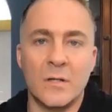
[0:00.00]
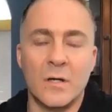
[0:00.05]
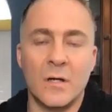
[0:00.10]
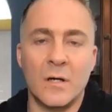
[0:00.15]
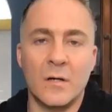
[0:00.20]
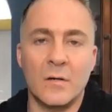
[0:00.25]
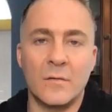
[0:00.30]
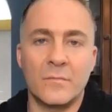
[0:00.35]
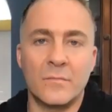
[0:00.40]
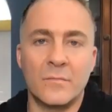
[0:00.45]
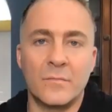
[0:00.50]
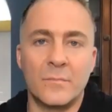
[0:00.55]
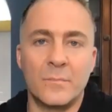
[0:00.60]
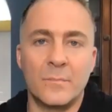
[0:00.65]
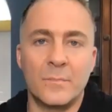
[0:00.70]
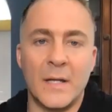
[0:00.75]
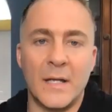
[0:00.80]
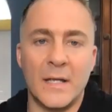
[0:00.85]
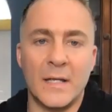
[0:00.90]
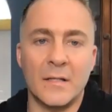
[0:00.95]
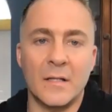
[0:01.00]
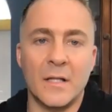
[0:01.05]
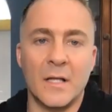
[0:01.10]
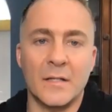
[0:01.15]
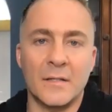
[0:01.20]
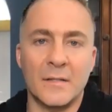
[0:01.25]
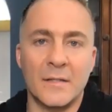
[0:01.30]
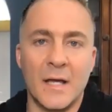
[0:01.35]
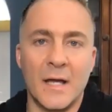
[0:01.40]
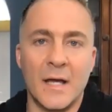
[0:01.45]
of pain
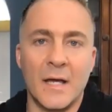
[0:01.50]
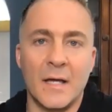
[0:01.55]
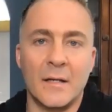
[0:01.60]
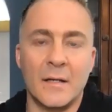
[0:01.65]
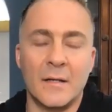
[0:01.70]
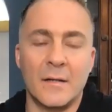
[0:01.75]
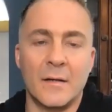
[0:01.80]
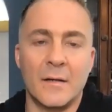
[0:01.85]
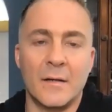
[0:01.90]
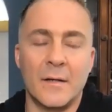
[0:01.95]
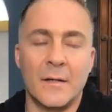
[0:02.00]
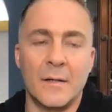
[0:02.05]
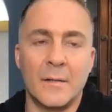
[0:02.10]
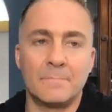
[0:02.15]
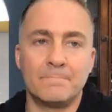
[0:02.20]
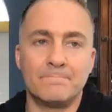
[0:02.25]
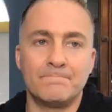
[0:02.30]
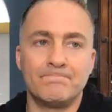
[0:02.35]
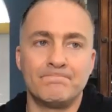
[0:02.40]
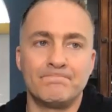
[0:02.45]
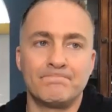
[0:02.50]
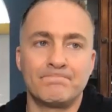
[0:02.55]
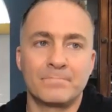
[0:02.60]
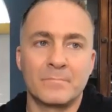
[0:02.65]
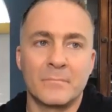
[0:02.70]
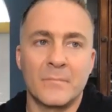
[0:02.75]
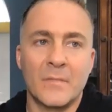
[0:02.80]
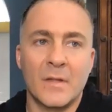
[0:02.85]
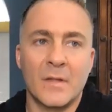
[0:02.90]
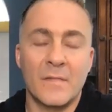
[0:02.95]
like that,
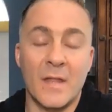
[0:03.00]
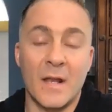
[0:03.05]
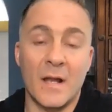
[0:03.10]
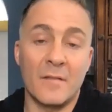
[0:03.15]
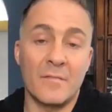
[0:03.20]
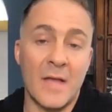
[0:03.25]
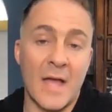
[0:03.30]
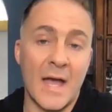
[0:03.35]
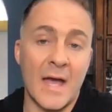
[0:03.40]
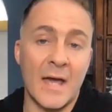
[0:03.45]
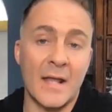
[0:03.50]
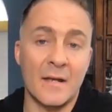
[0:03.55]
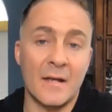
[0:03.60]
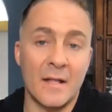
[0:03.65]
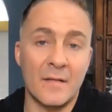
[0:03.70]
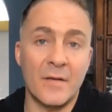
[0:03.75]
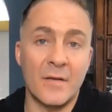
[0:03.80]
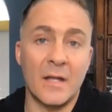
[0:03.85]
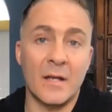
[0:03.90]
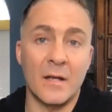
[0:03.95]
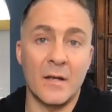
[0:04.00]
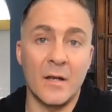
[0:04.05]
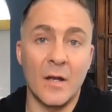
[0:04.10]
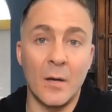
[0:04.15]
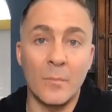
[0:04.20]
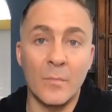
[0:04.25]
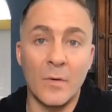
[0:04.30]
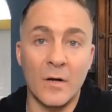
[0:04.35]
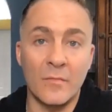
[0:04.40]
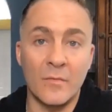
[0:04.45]
that I've had, and I've had a
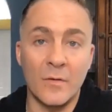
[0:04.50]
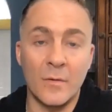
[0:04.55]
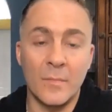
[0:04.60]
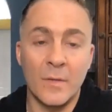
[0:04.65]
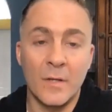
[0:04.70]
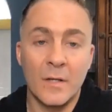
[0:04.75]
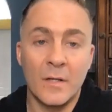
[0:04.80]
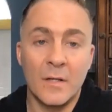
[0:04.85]
number of them.